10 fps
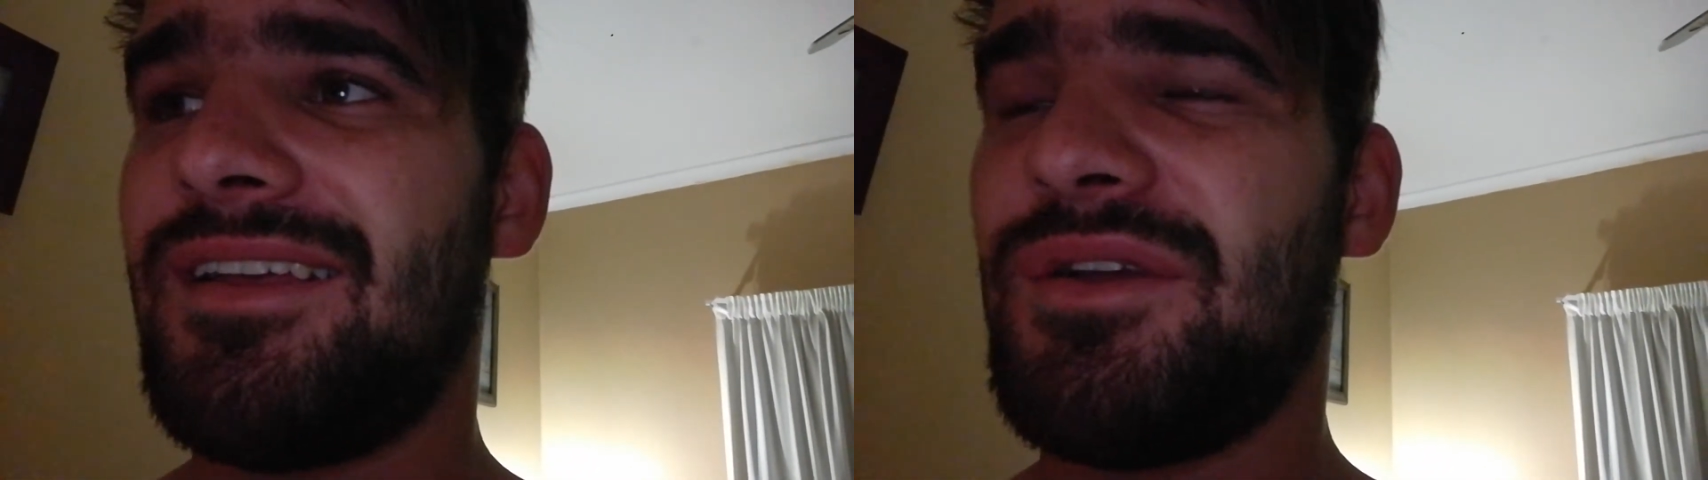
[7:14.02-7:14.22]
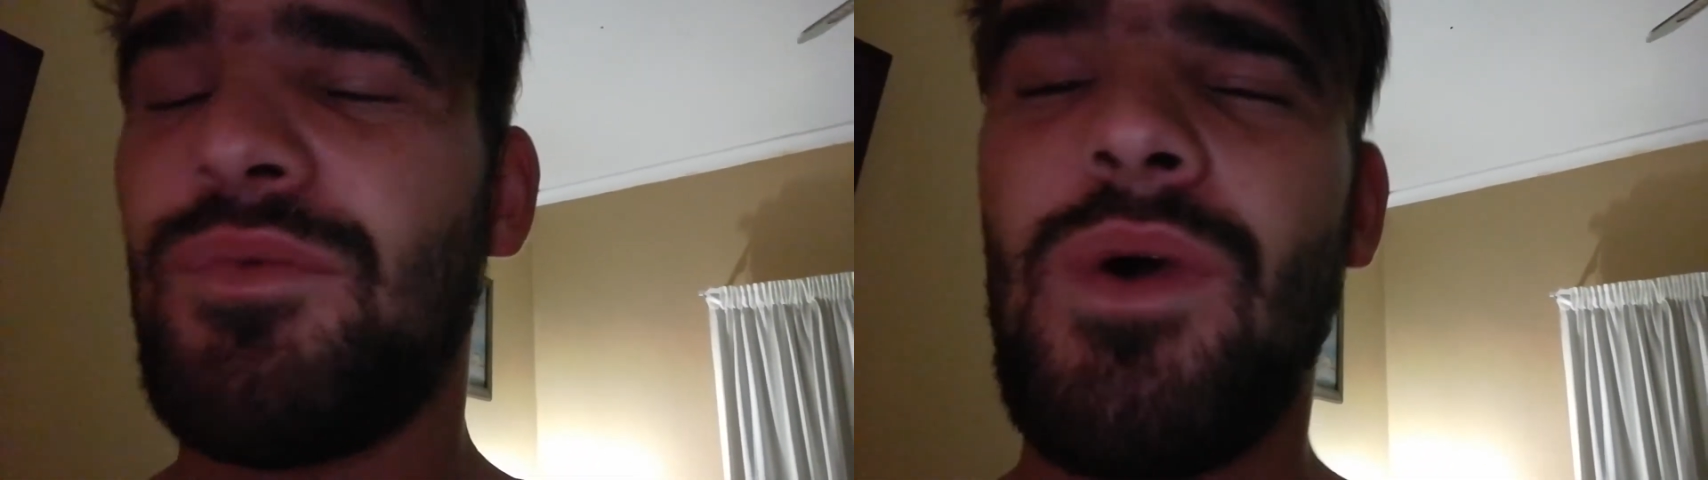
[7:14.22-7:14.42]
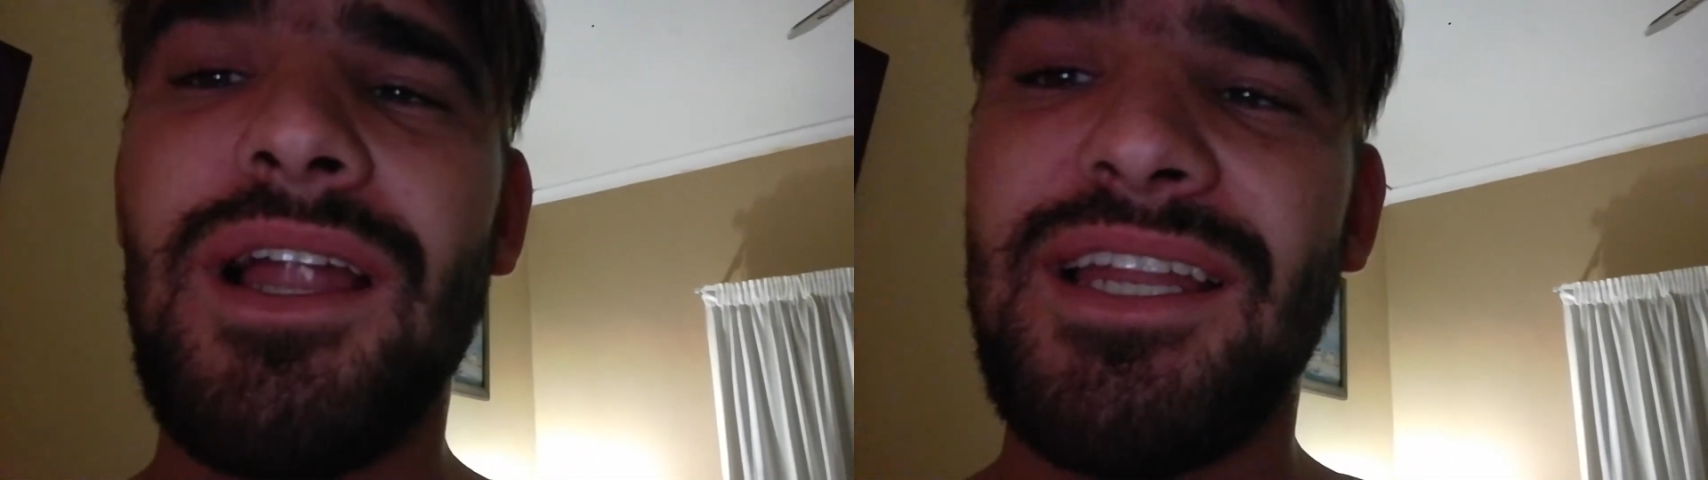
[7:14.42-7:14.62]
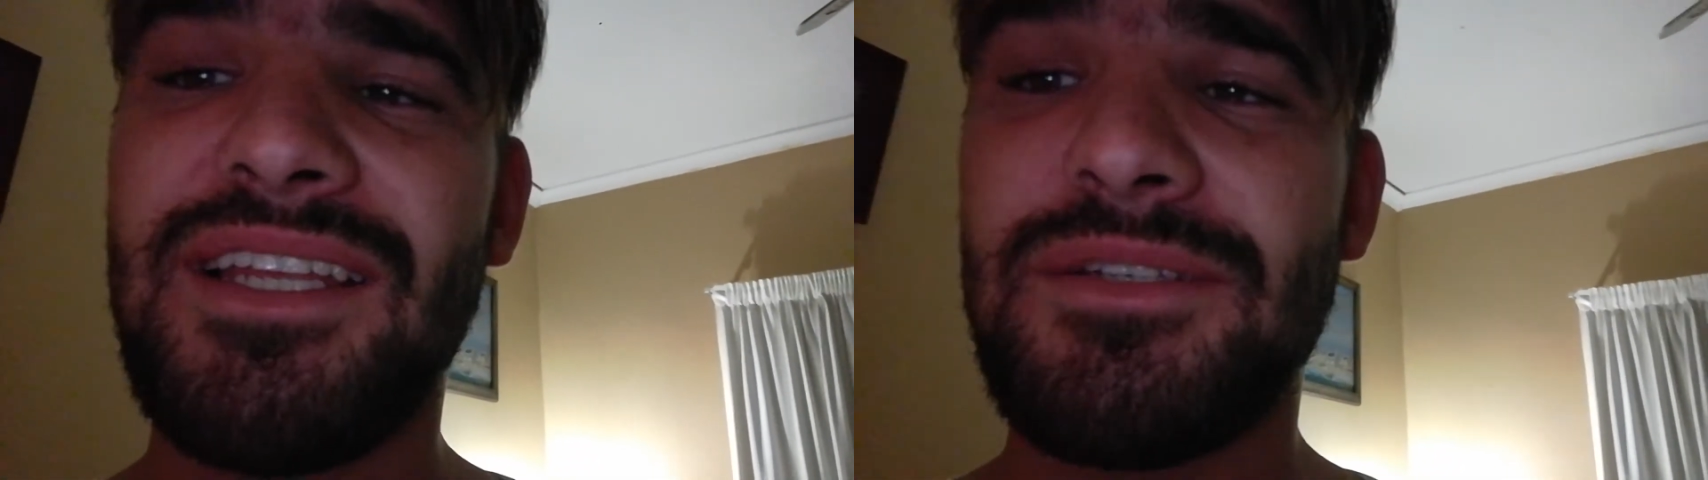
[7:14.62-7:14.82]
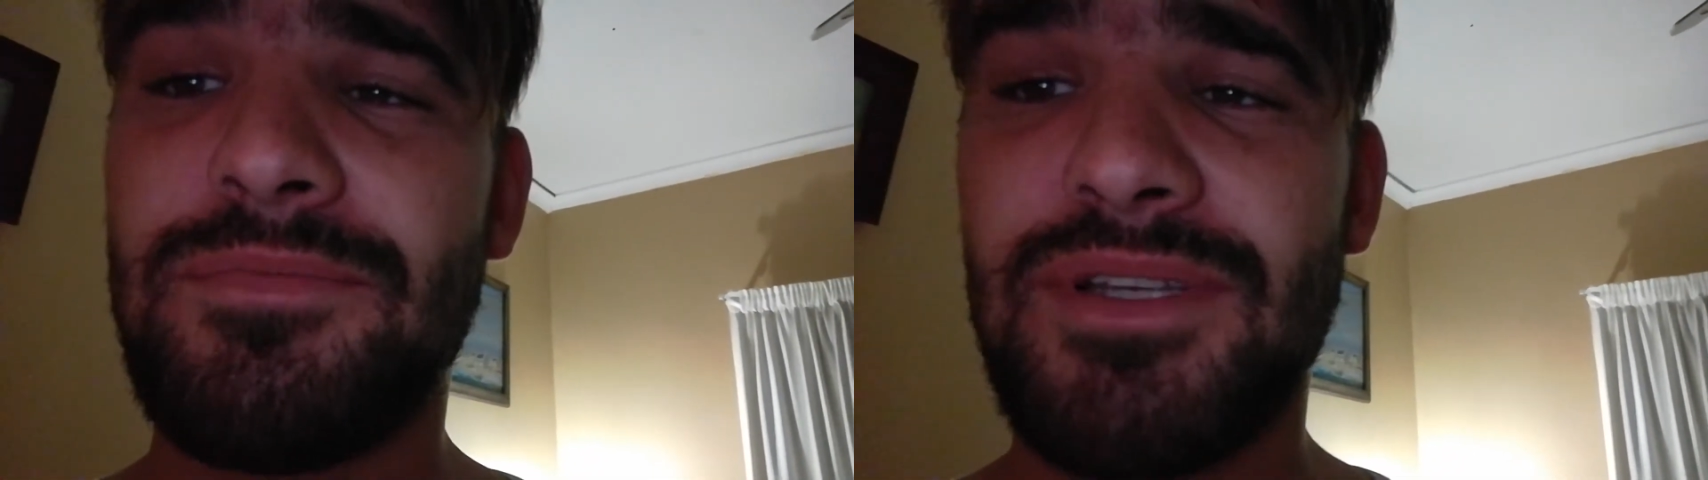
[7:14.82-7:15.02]
while
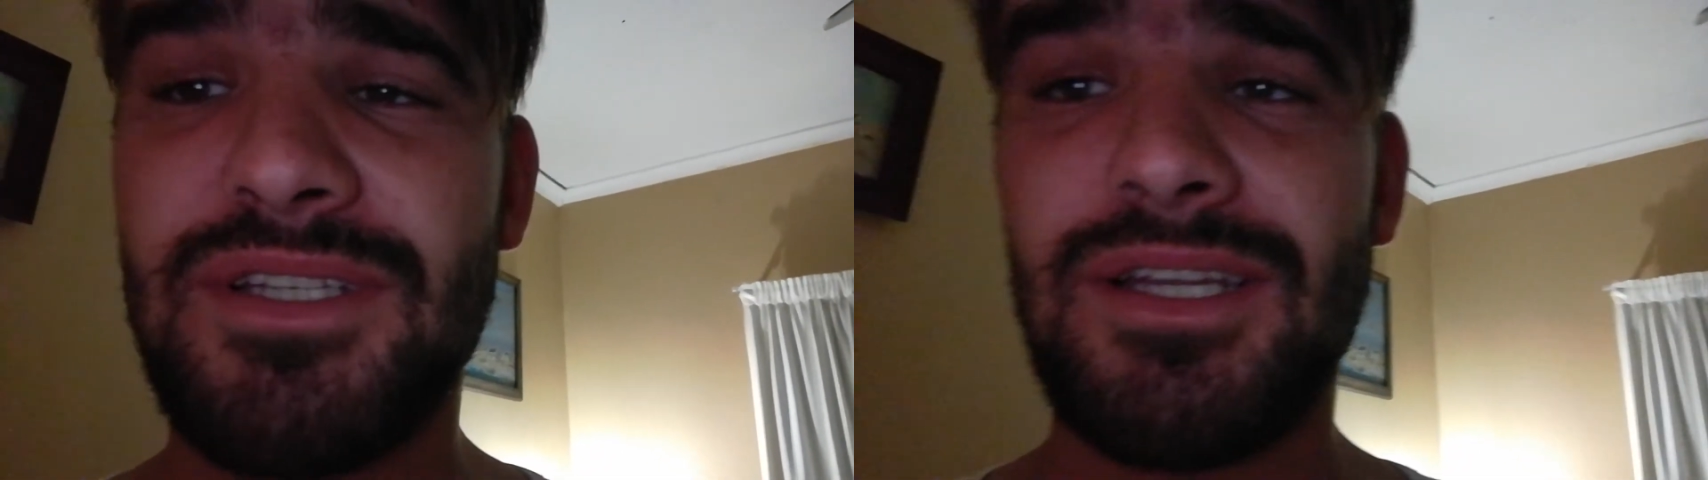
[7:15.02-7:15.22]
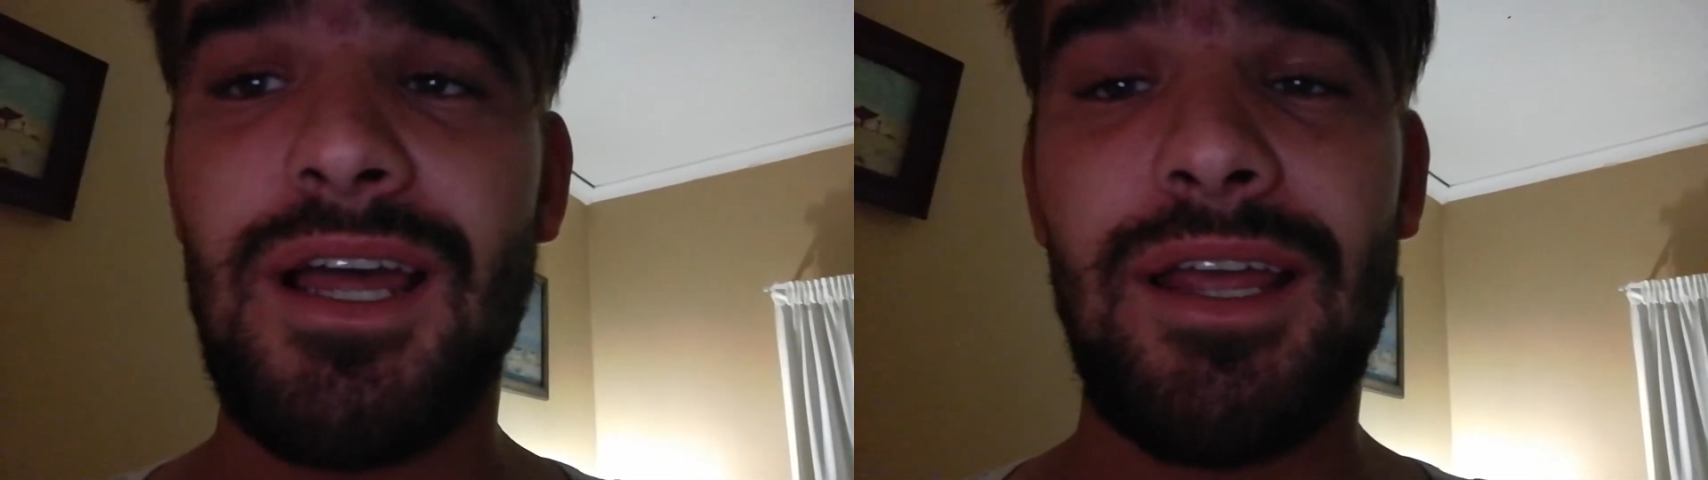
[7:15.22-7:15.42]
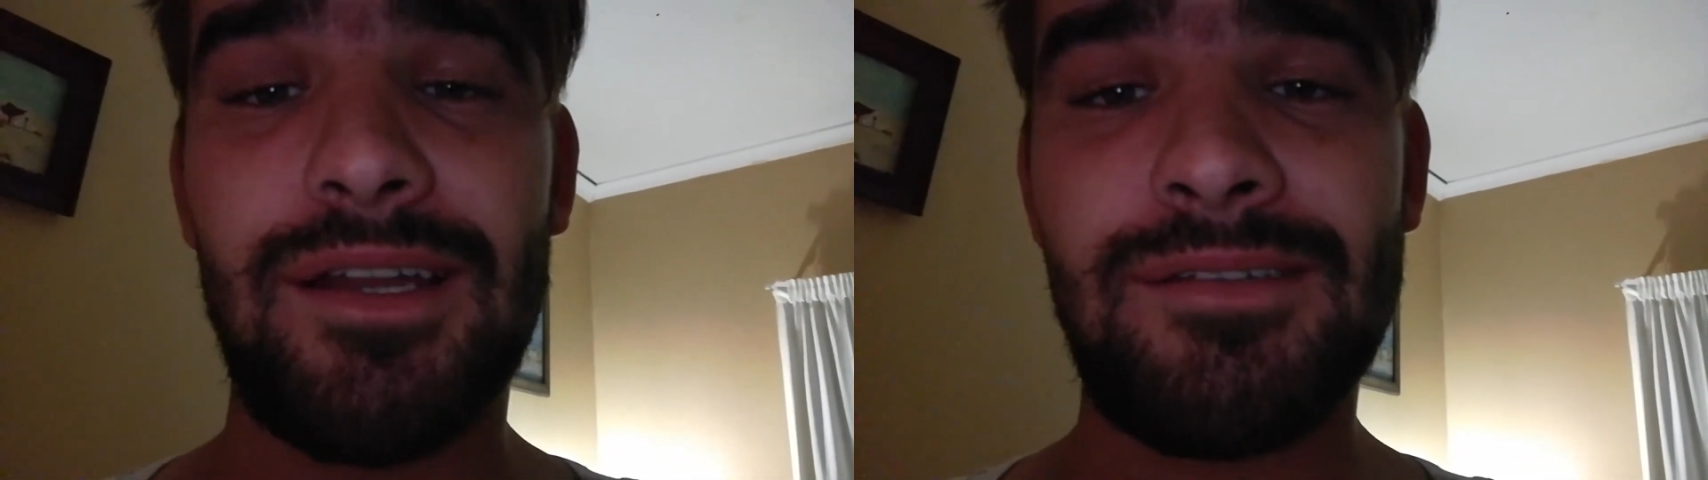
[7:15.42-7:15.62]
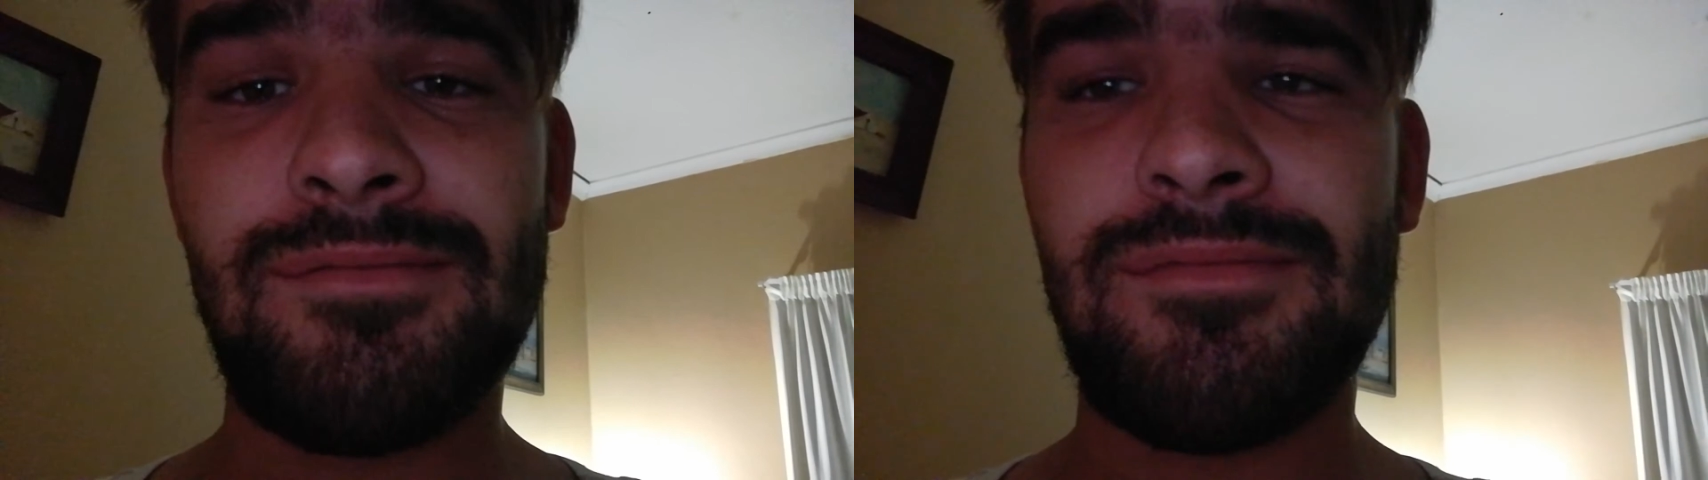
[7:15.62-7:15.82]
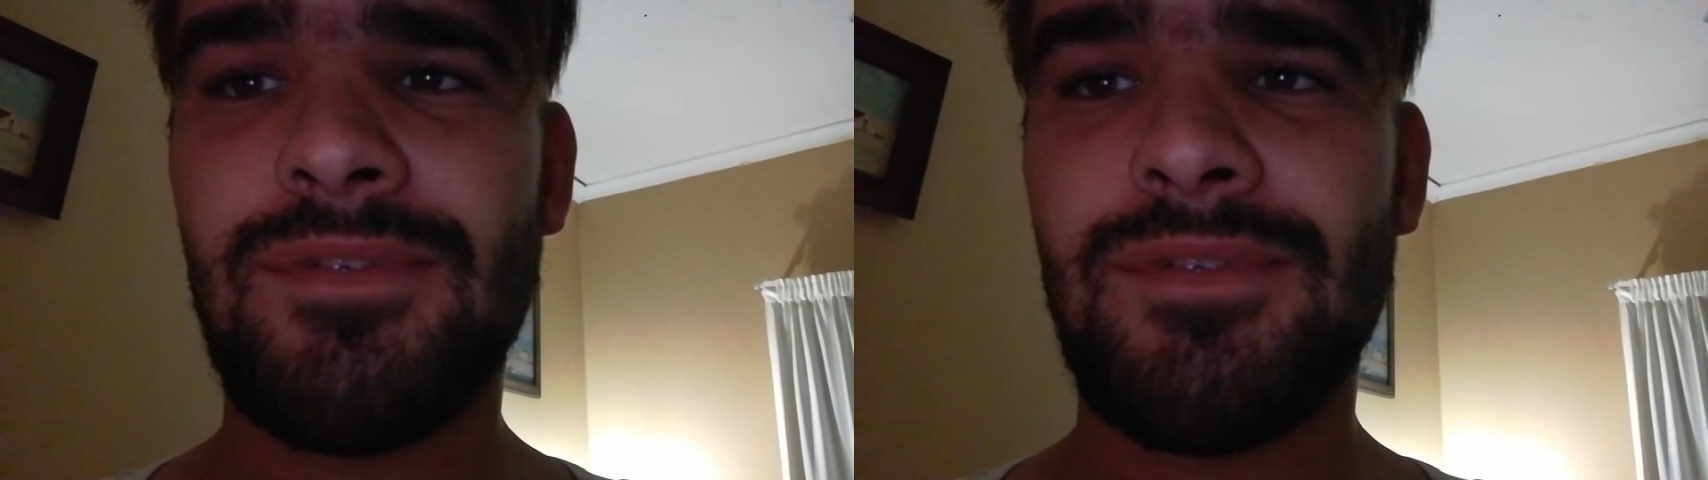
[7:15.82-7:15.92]
he's busy dying,